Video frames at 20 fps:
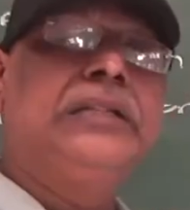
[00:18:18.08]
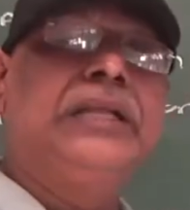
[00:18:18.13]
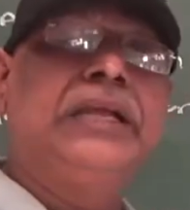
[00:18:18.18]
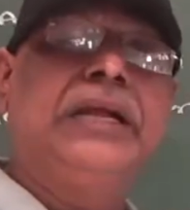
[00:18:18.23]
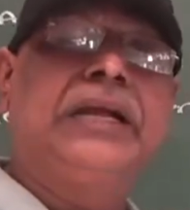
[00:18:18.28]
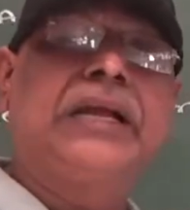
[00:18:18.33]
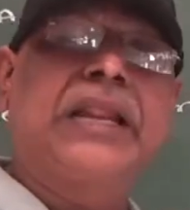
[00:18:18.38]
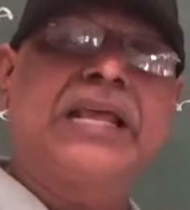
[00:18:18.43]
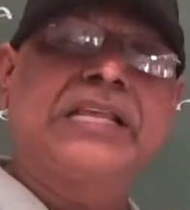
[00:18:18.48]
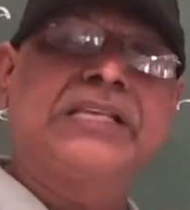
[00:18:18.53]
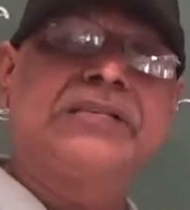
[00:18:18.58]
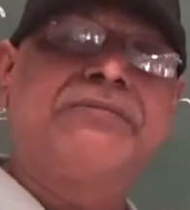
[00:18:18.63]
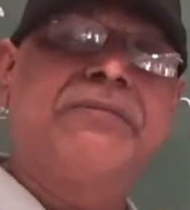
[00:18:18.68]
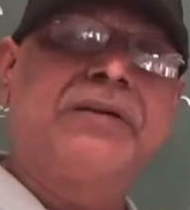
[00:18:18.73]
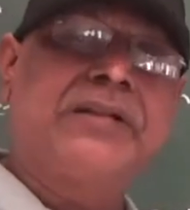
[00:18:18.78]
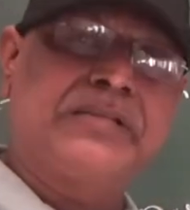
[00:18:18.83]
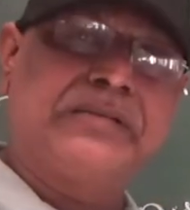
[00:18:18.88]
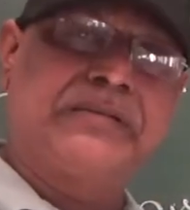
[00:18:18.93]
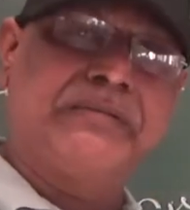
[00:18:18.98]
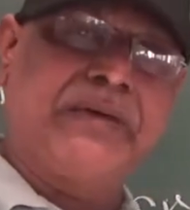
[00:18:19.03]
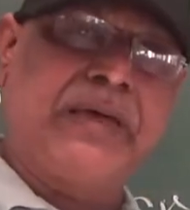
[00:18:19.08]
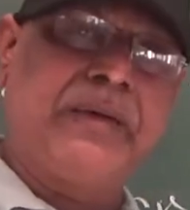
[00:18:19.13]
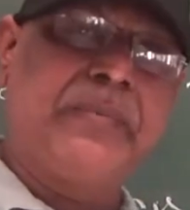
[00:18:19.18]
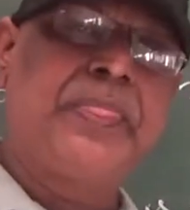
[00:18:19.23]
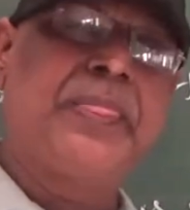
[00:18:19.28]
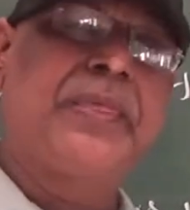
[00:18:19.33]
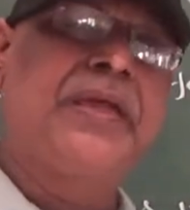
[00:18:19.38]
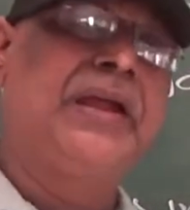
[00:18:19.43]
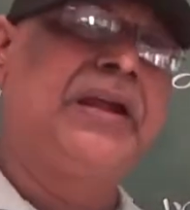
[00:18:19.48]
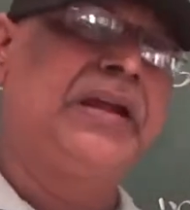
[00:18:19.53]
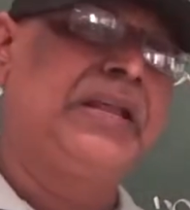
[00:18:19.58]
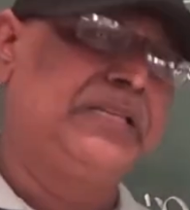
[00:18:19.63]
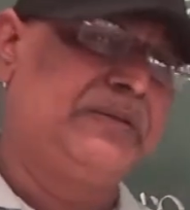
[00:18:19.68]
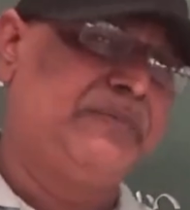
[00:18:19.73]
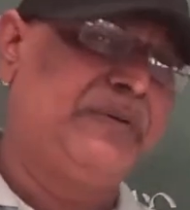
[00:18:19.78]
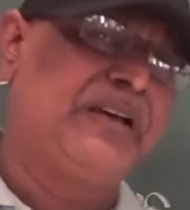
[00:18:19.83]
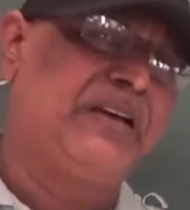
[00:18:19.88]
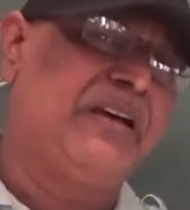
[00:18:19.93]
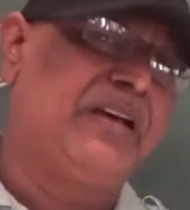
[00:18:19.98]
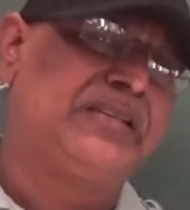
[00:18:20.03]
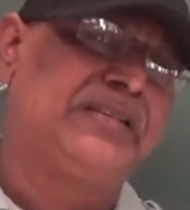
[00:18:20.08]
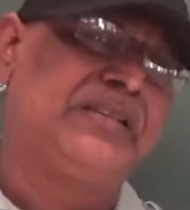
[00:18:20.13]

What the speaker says: the transverse wave. It is because